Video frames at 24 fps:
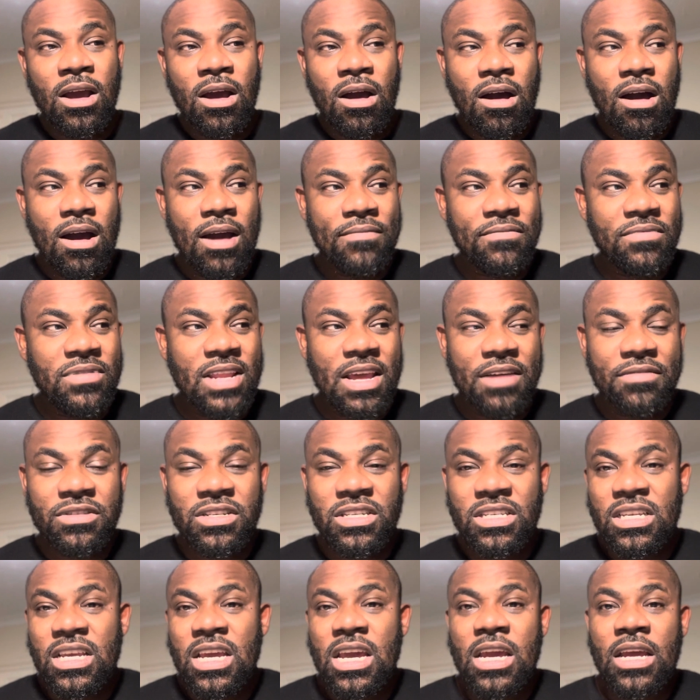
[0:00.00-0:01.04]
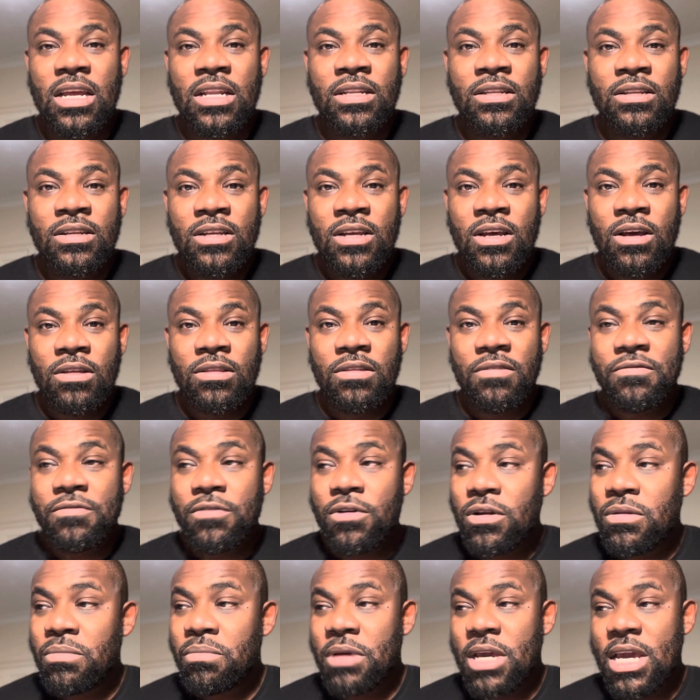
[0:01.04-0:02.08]
I've never seen on the
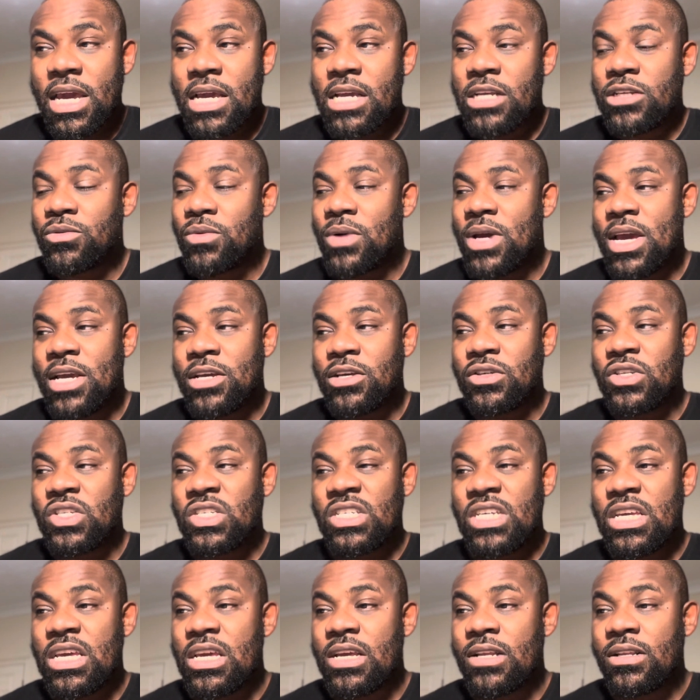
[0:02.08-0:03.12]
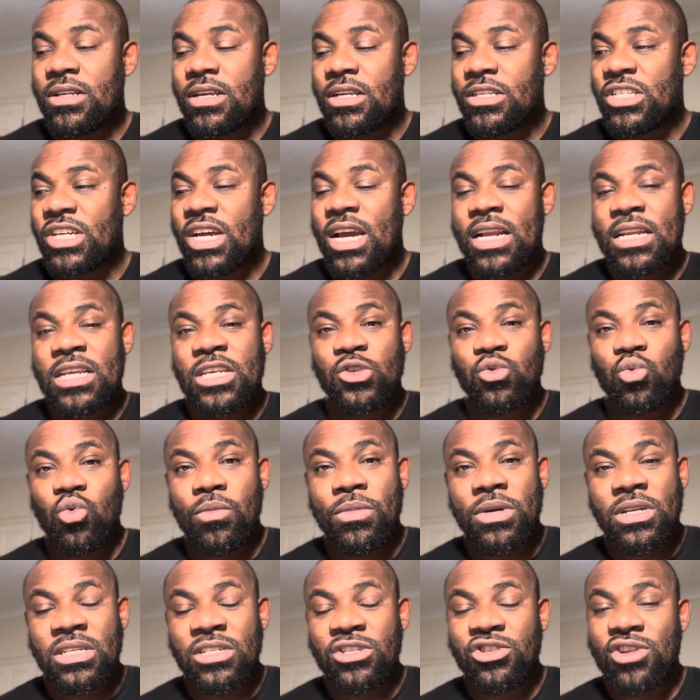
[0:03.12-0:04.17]
front page where you see a Chinese
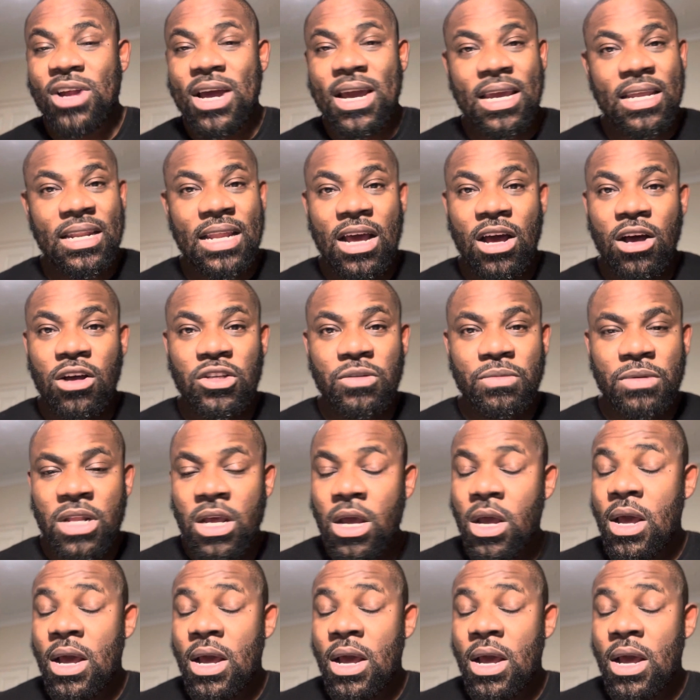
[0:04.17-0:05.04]
woman dragging her husband.